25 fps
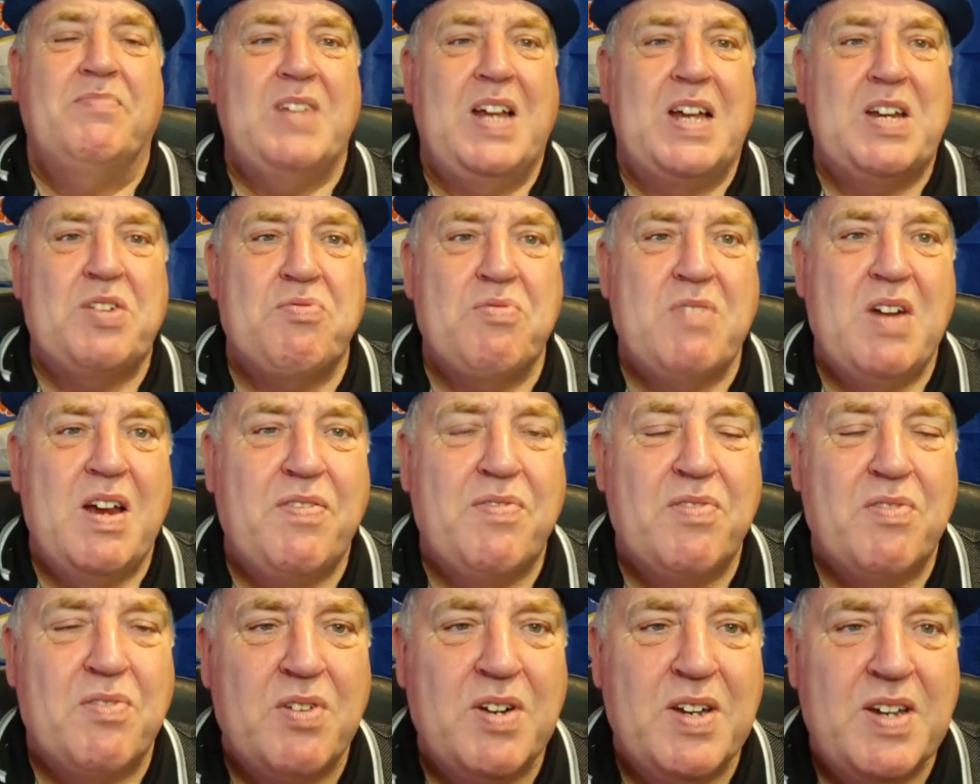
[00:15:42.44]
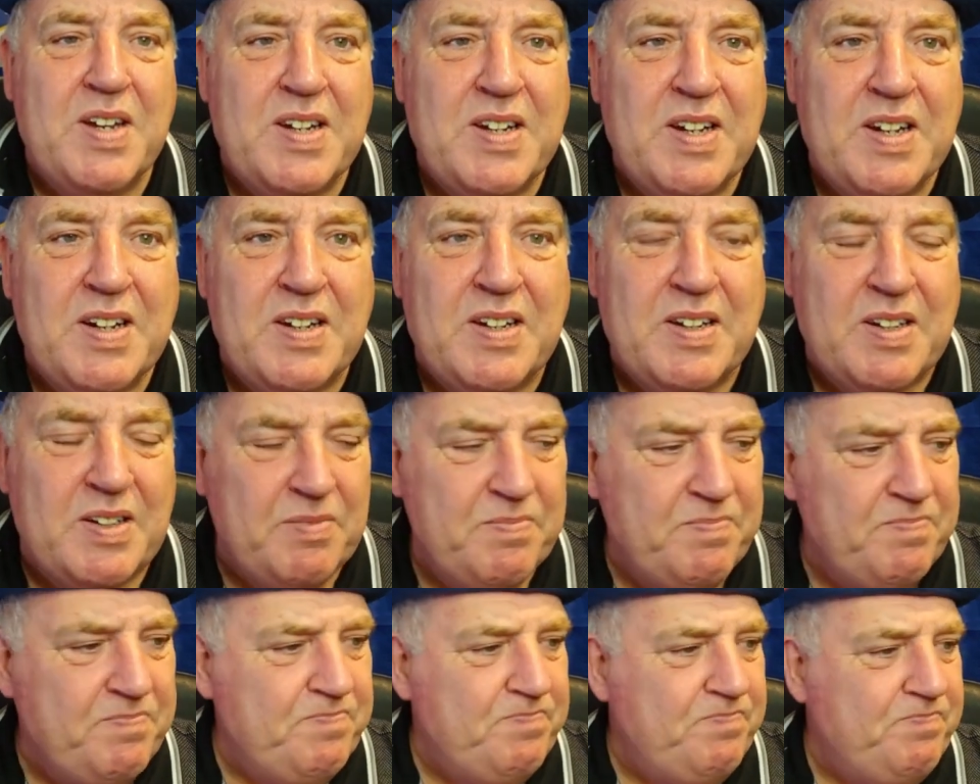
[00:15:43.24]
that's refereeing, isn't
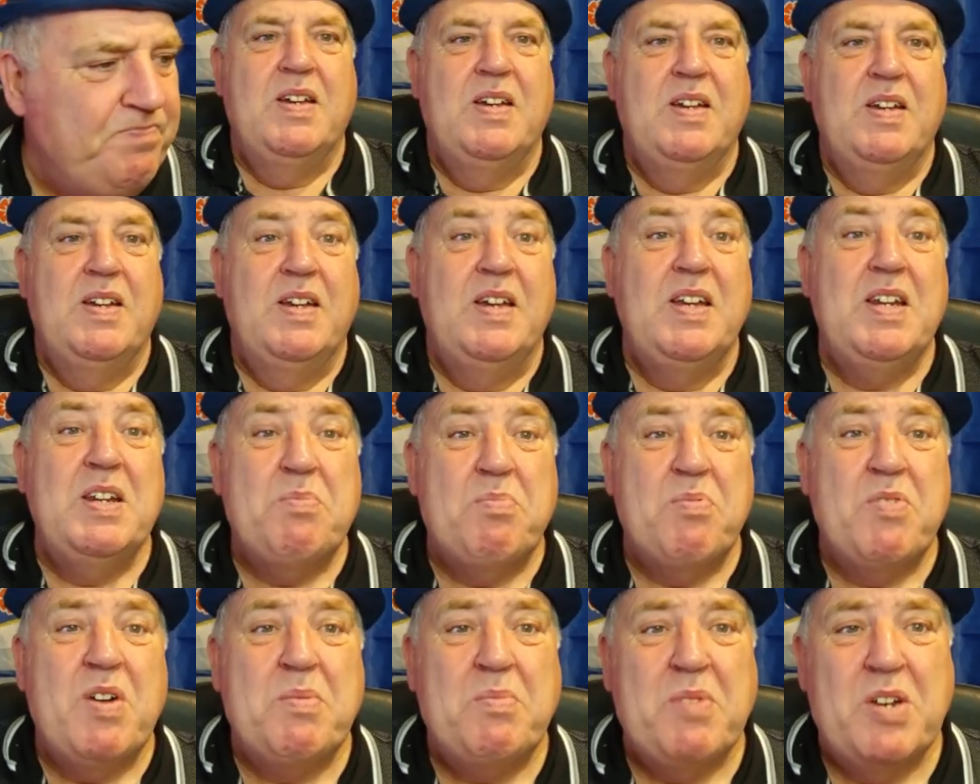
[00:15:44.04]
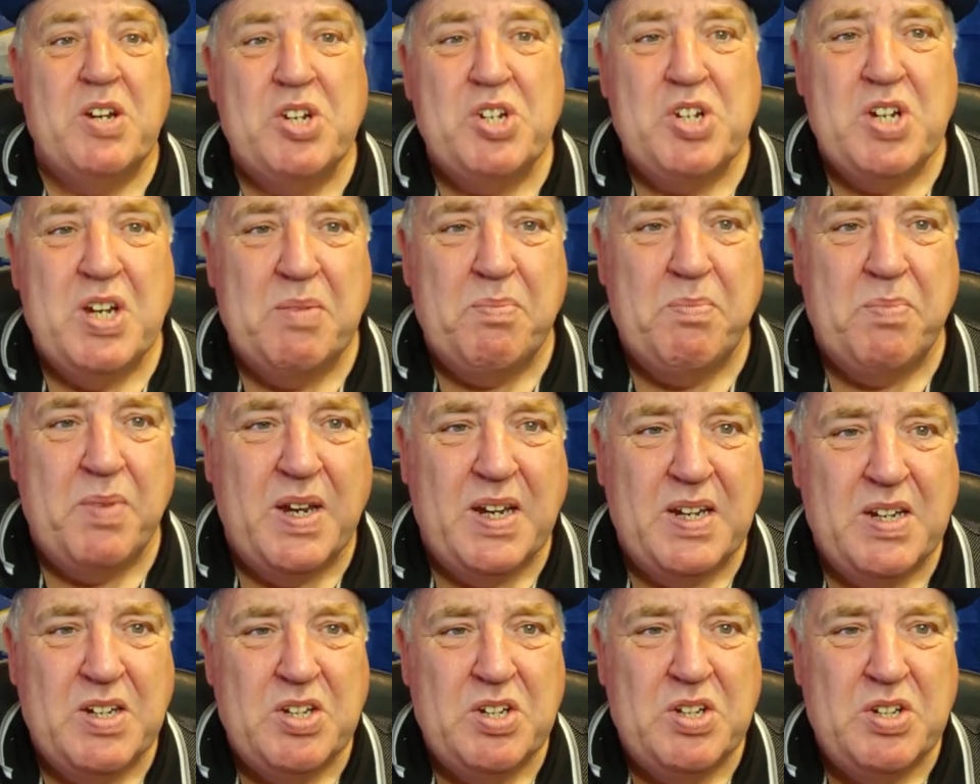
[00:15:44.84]
it? In the Premiership
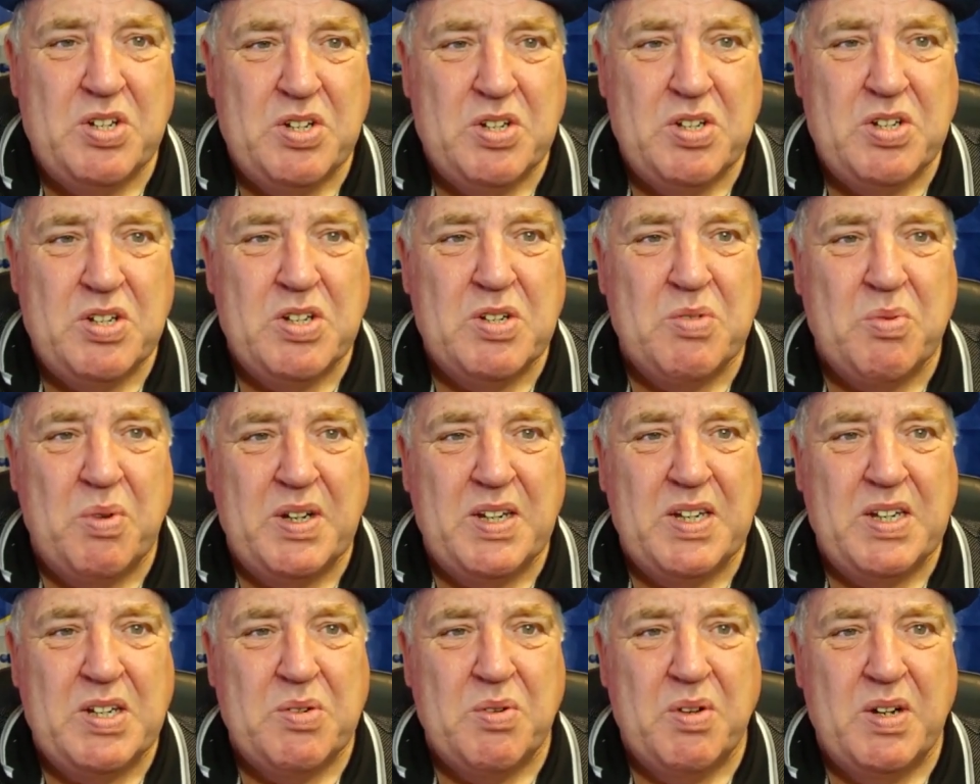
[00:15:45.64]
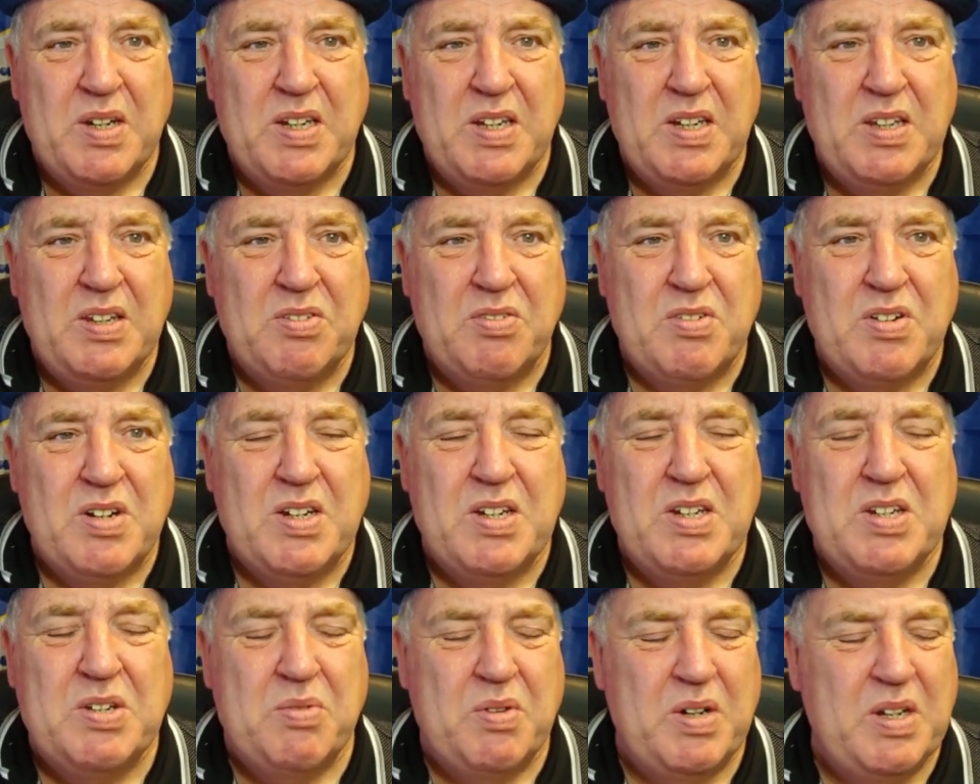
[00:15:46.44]
in
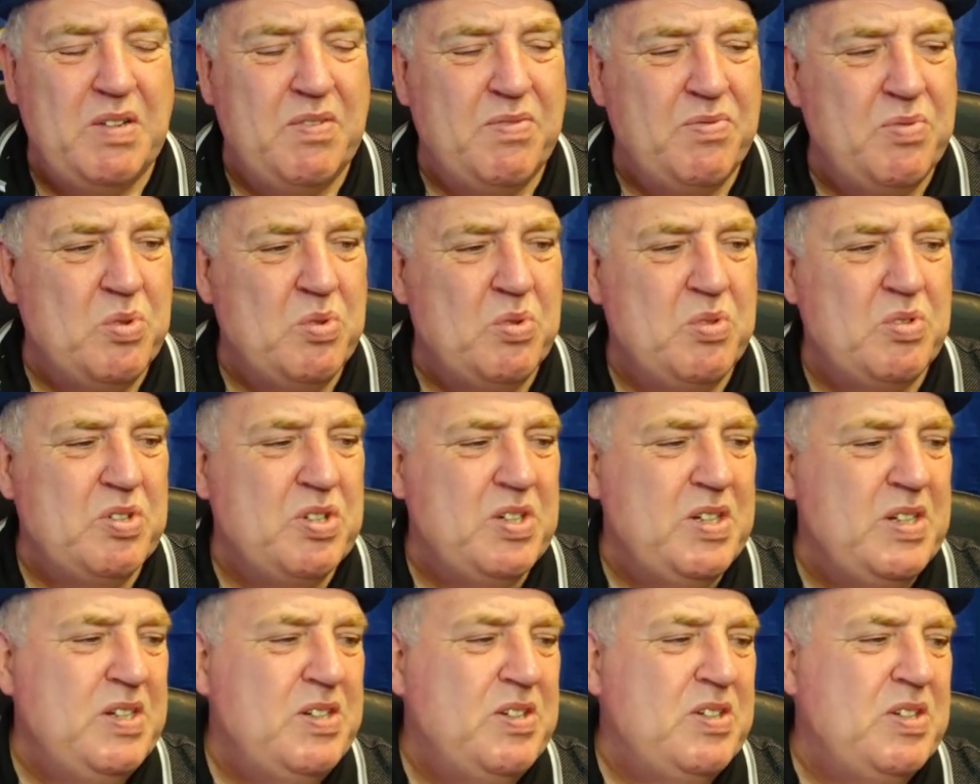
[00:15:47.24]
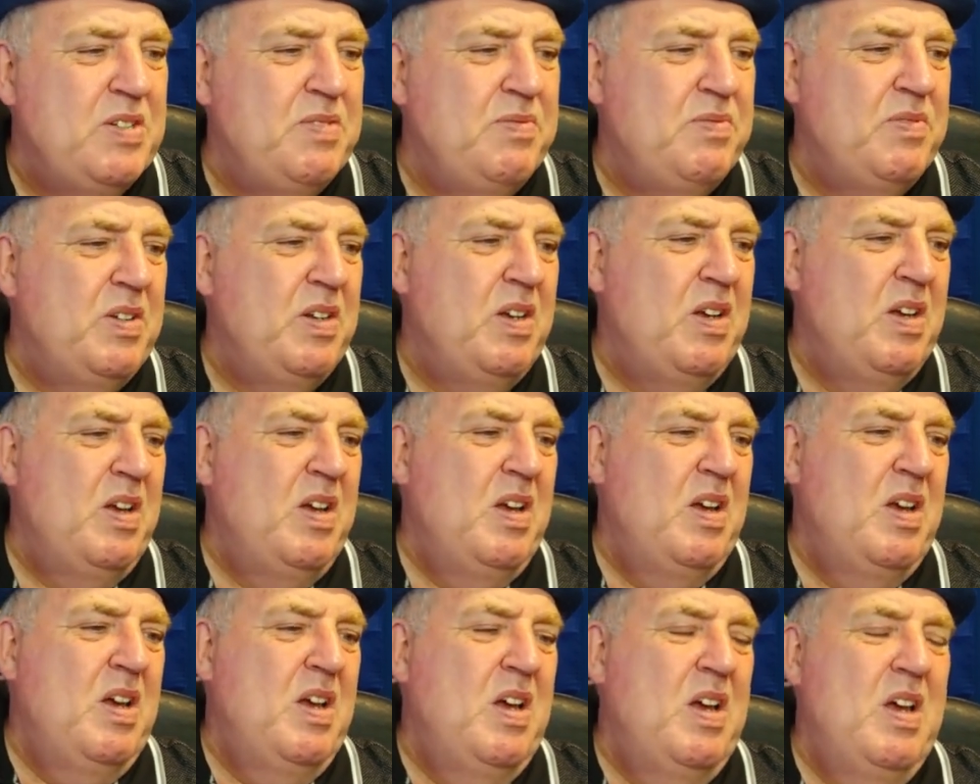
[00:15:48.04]
2023-24 season.
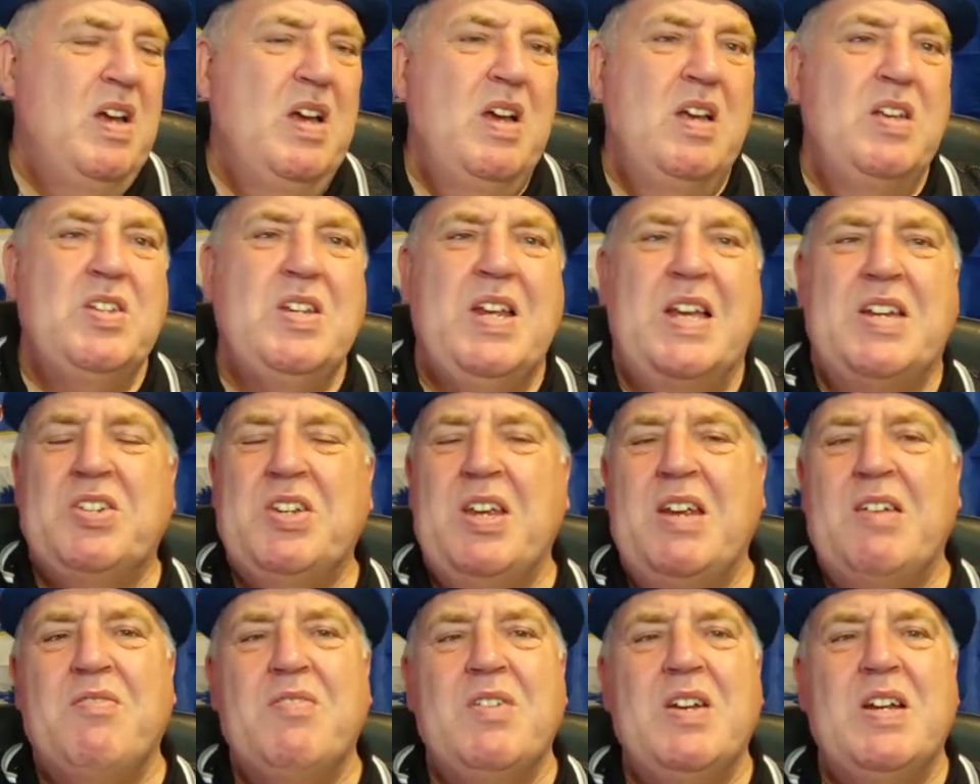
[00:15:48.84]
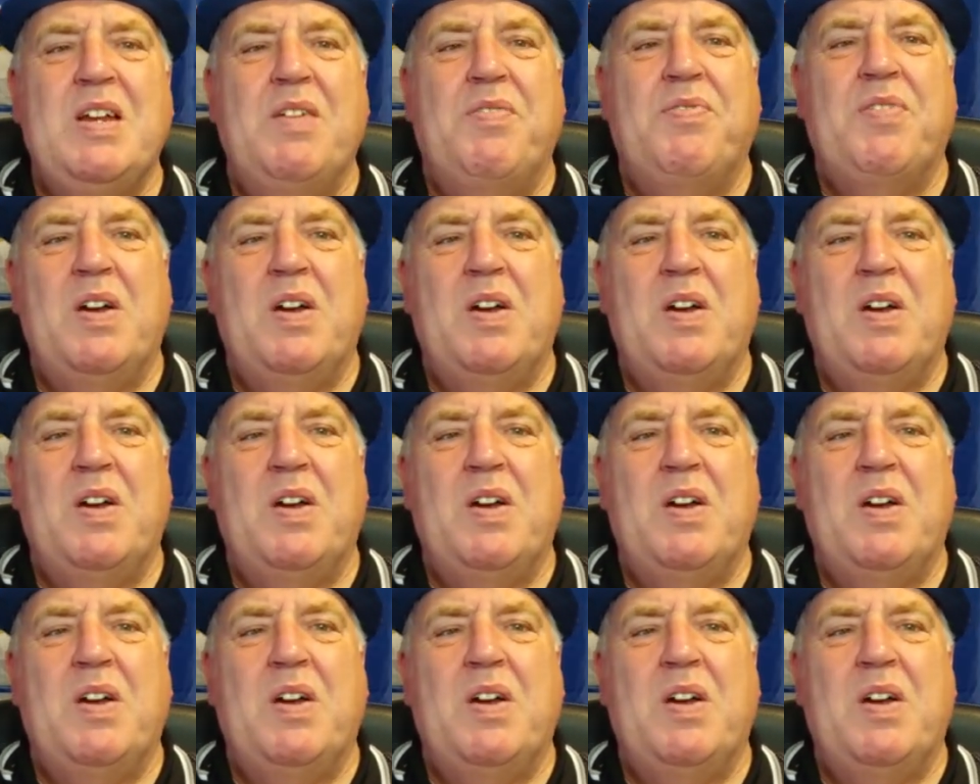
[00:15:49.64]
So that's it really,